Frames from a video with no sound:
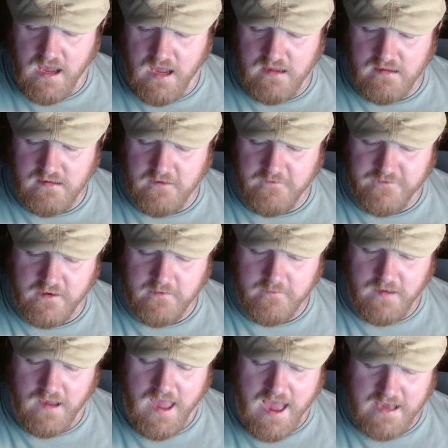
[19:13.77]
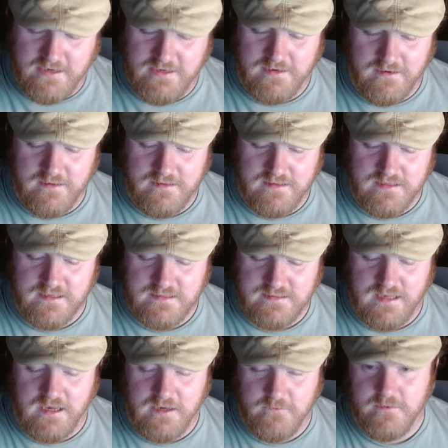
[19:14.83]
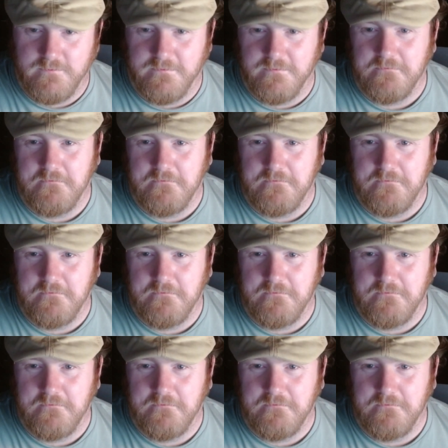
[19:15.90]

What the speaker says: if I actually got this, I would